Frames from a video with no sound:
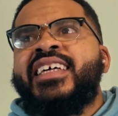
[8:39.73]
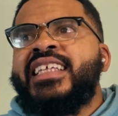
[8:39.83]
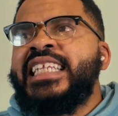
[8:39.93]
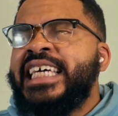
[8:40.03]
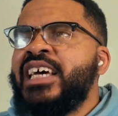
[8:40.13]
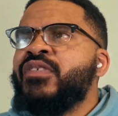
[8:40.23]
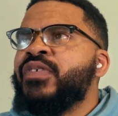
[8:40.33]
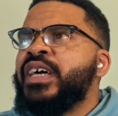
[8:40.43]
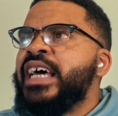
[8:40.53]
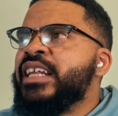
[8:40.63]
live
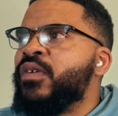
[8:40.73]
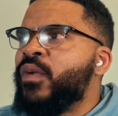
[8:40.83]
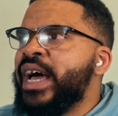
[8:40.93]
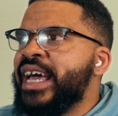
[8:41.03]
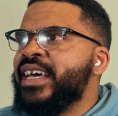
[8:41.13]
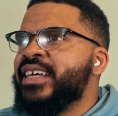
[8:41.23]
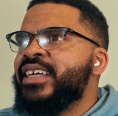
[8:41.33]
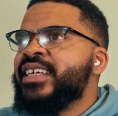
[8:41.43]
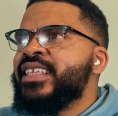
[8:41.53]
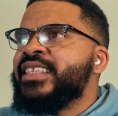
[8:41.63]
in a way
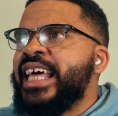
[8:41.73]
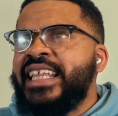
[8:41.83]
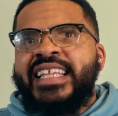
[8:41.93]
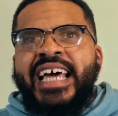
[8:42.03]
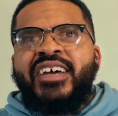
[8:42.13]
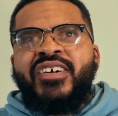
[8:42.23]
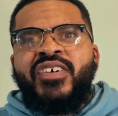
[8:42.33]
that, like,